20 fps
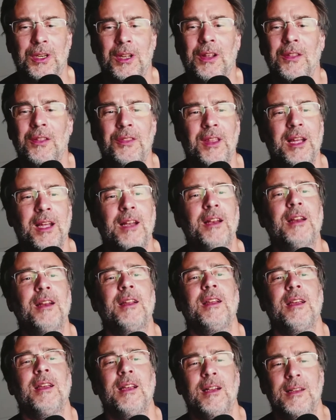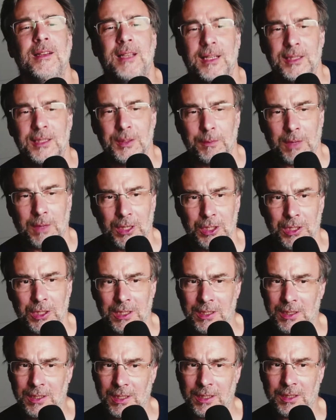then it gets much
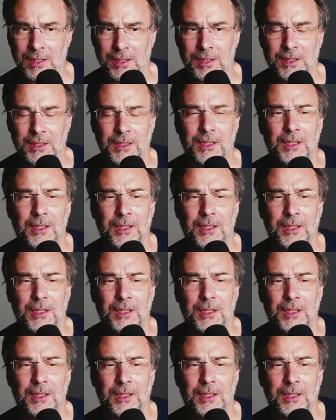easier.